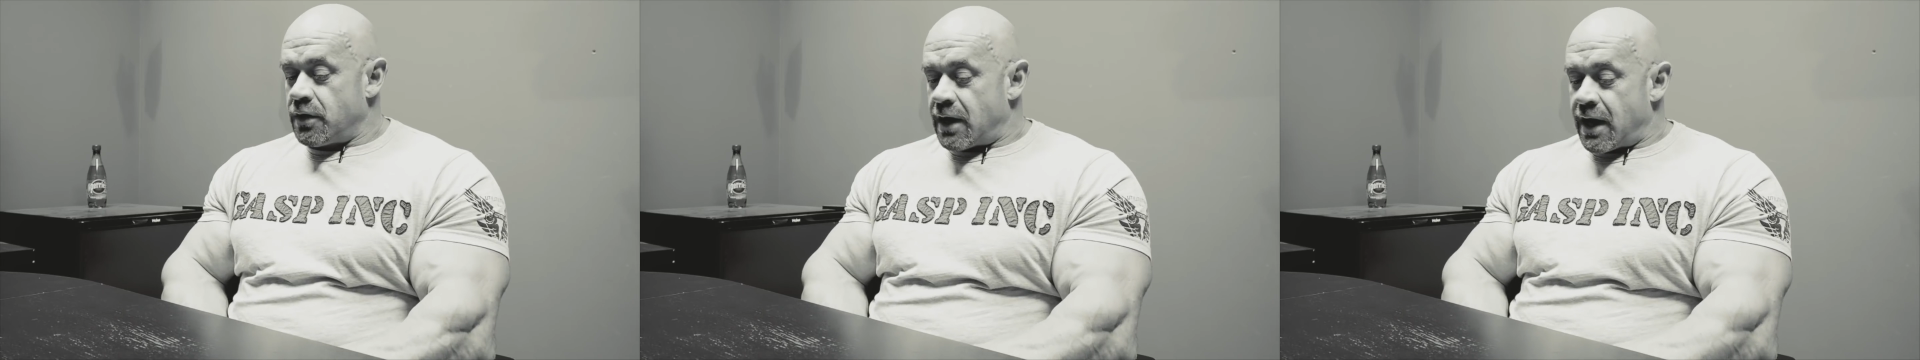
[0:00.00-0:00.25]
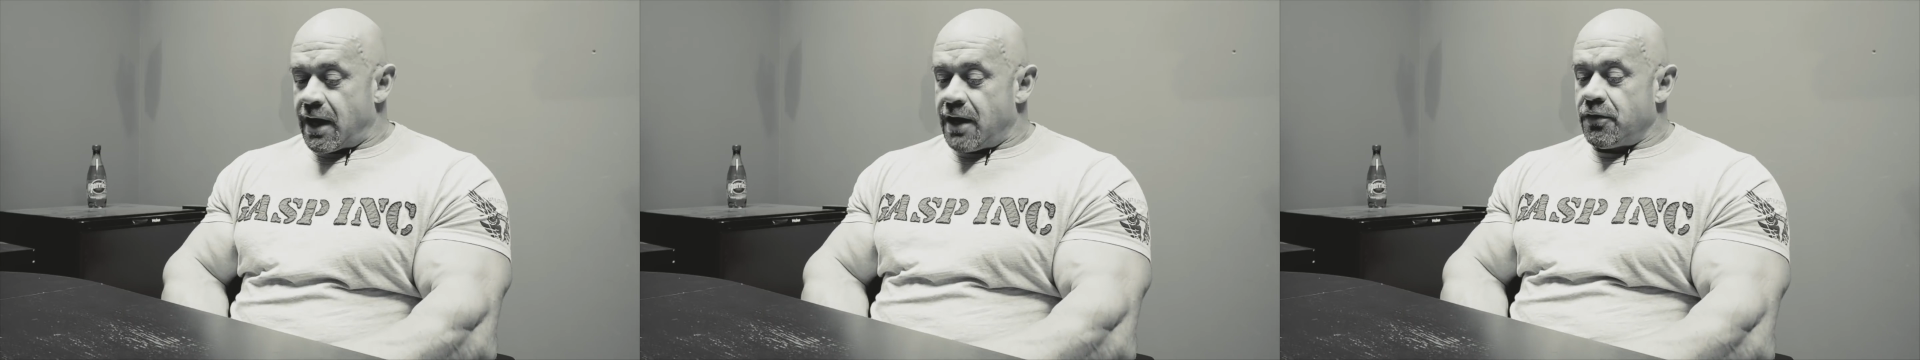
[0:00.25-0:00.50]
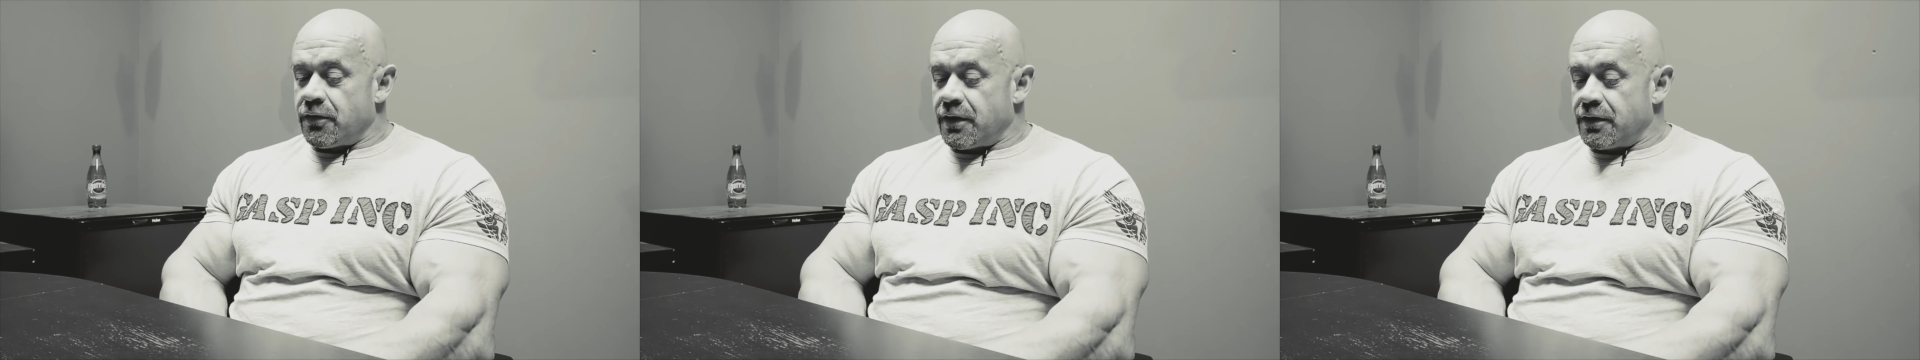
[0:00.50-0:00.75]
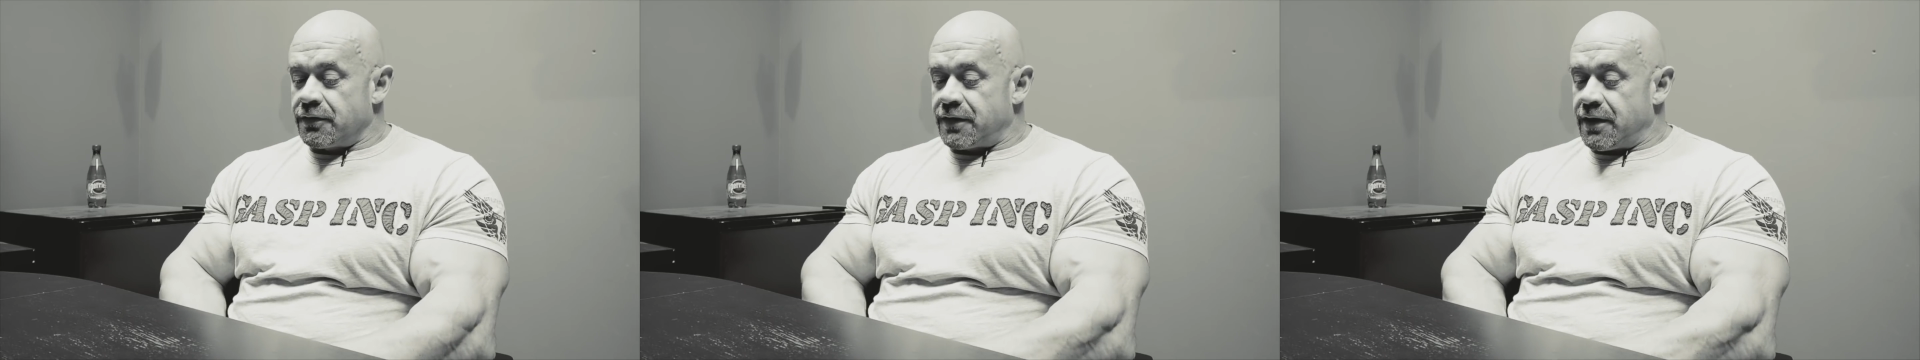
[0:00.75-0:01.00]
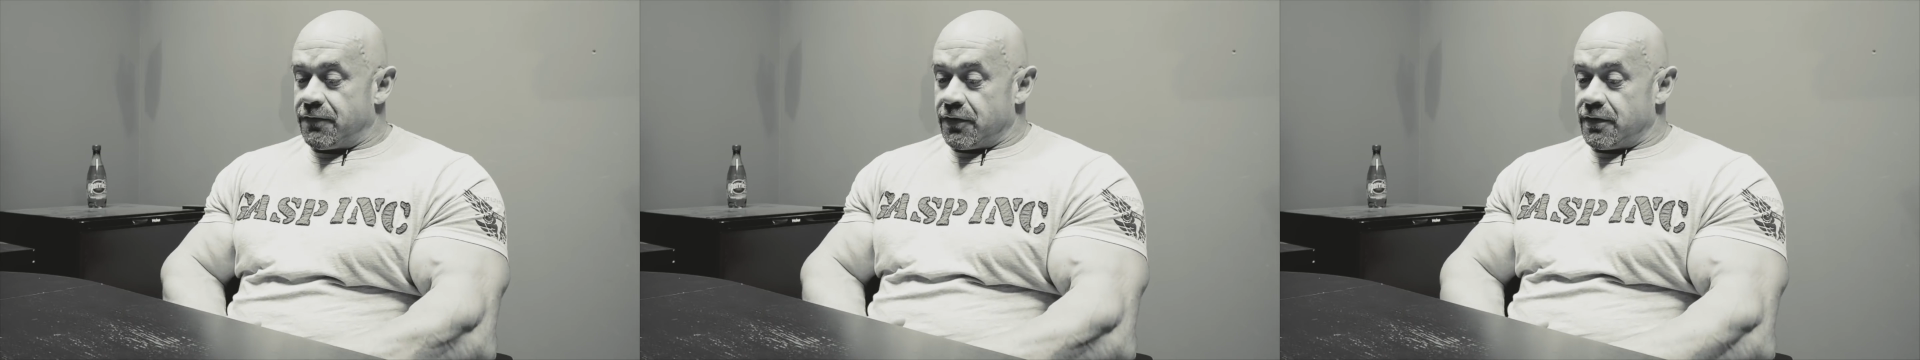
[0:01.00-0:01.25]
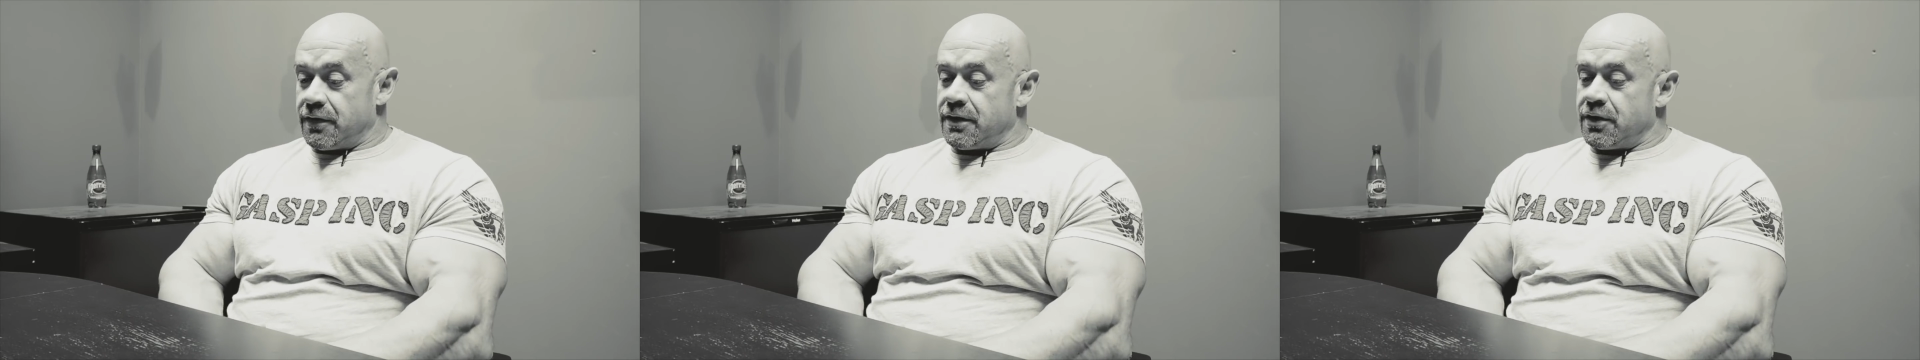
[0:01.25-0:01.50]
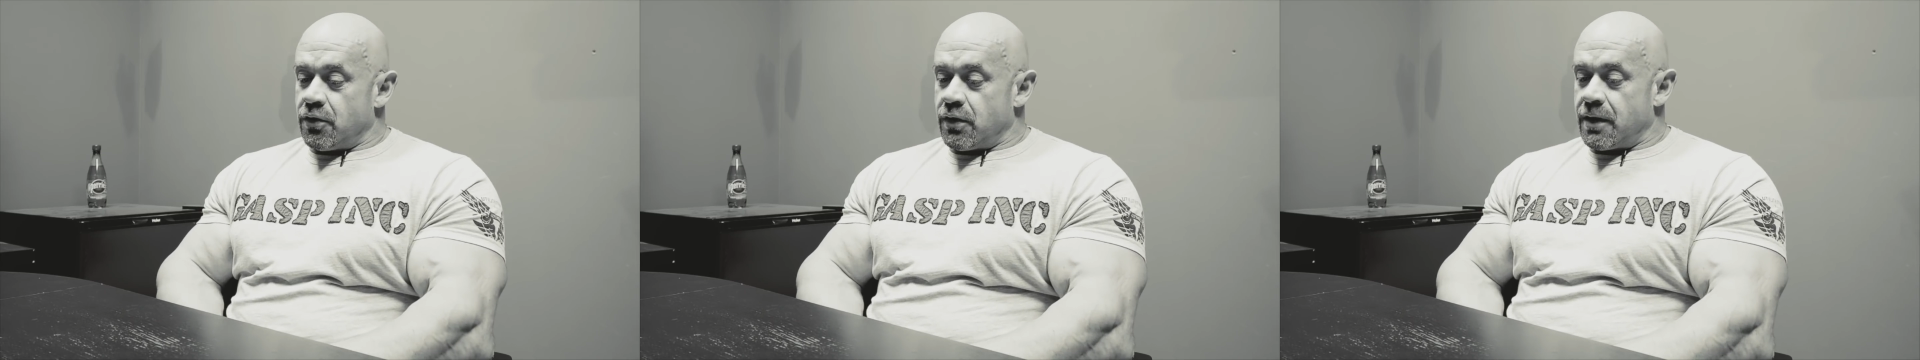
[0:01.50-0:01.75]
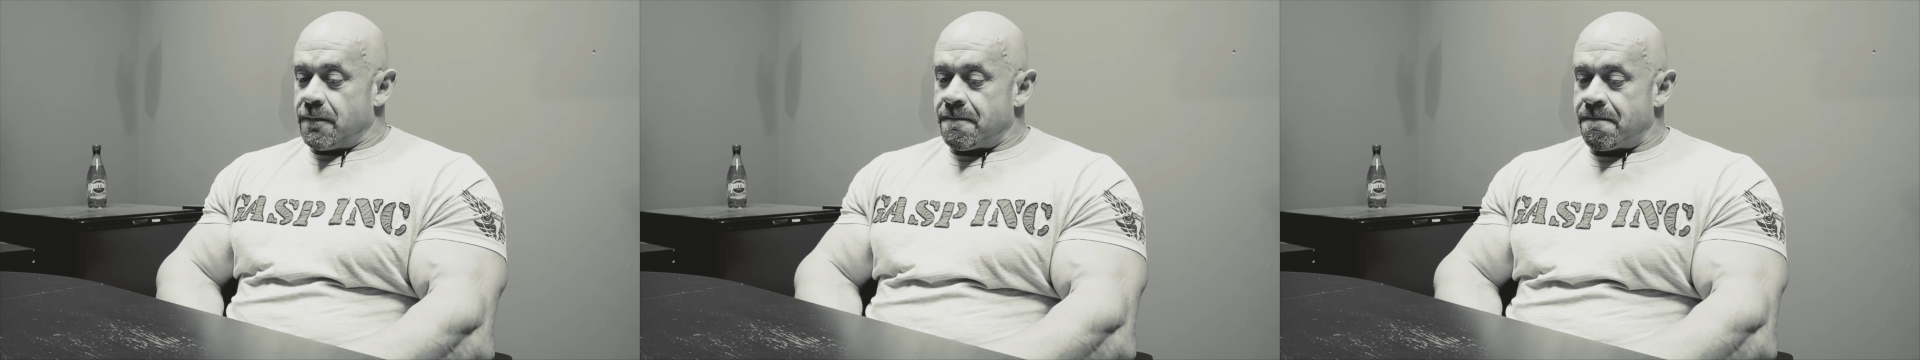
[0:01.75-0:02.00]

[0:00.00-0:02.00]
I don't understand for, you know,